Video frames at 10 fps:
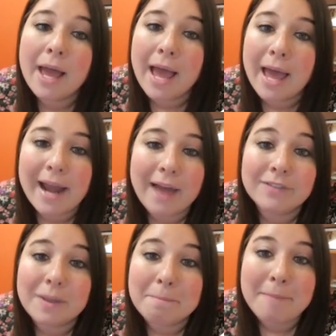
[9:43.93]
An
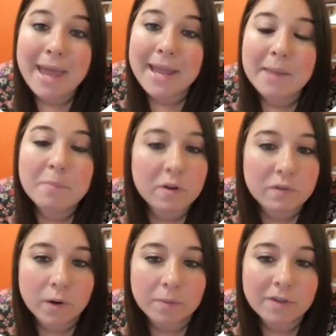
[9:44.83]
FDA may
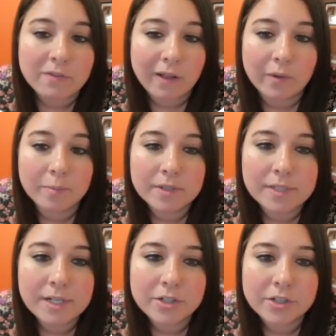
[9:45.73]
perform the following
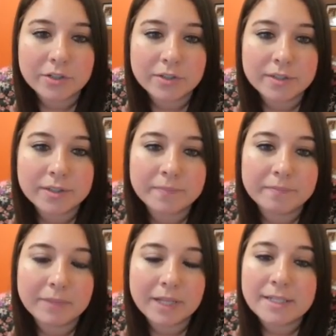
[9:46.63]
procedures:
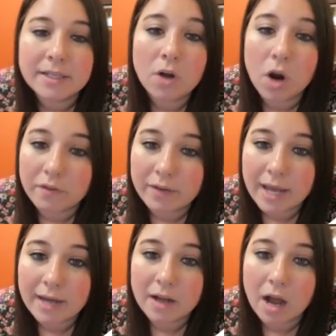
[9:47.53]
placing, carving,
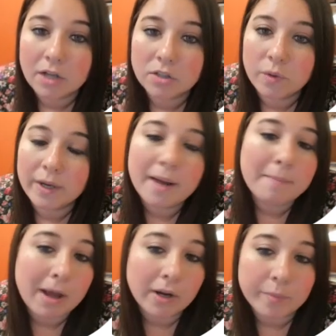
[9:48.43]
and contouring
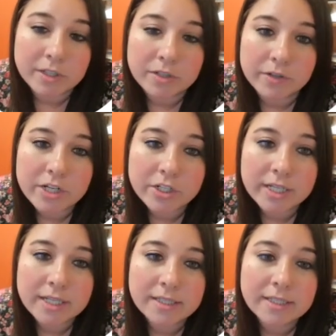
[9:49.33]
amalgam
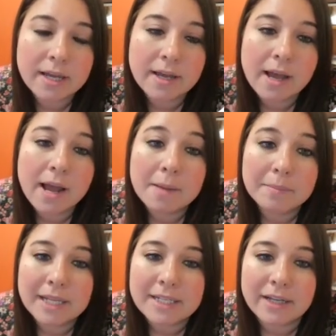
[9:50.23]
restorations,
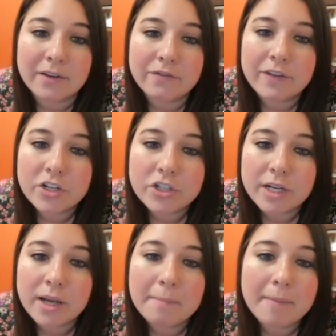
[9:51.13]
placing and
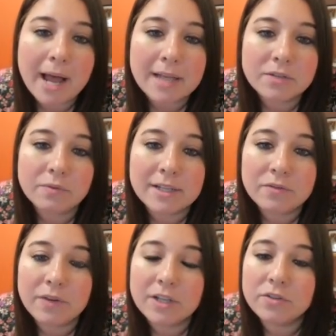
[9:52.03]
finishing composite
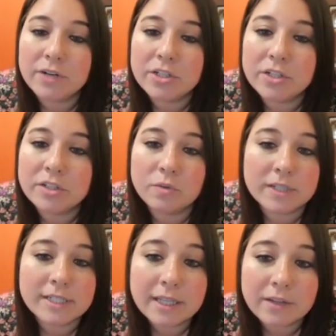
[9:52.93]
resin restorations or
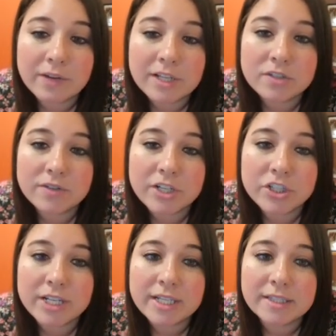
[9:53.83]
sealant
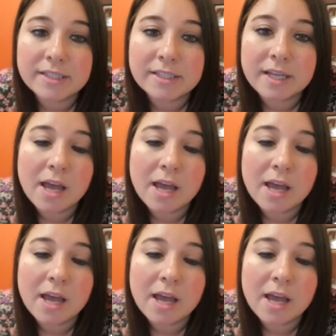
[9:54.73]
restorations,